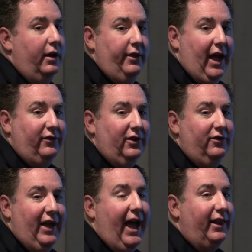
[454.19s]
That's
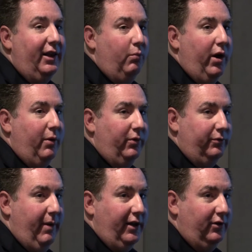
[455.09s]
exactly what it
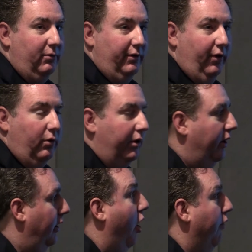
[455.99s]
was meant to evoke.
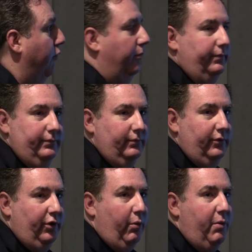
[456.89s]
Art room.
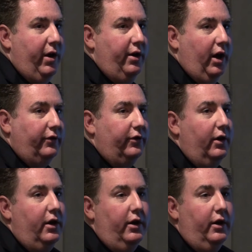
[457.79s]
So we went nuts.